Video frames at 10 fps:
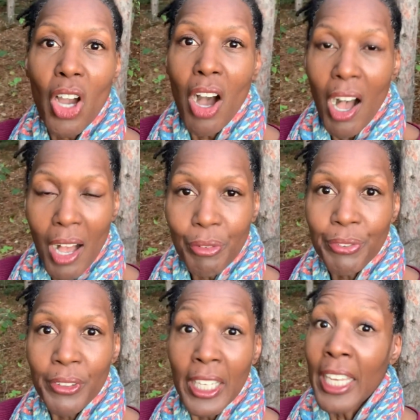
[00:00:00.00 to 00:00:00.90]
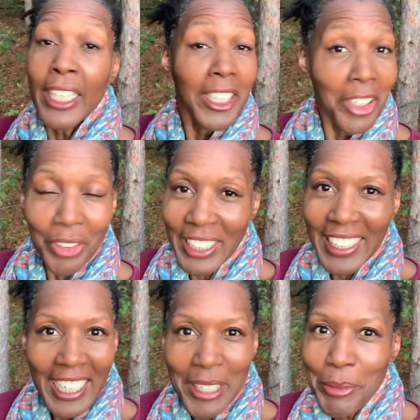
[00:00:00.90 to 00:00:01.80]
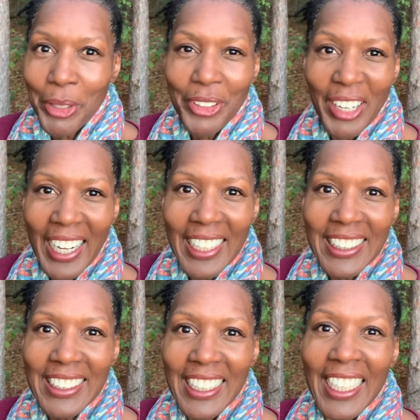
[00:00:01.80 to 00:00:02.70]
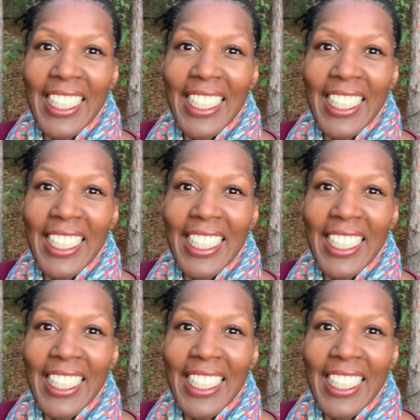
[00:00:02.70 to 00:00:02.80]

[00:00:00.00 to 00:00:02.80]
off, you don't need any more grace.